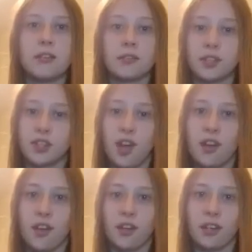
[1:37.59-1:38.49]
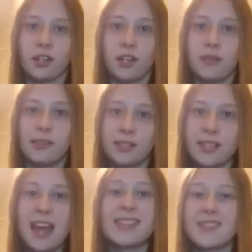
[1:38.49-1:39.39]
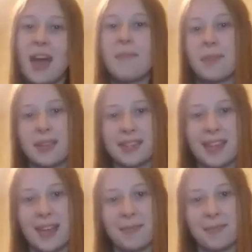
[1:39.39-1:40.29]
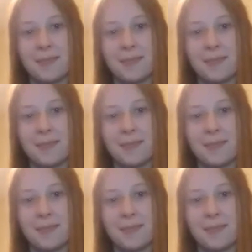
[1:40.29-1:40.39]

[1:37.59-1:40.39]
for John on it, because that's Grandpa's name.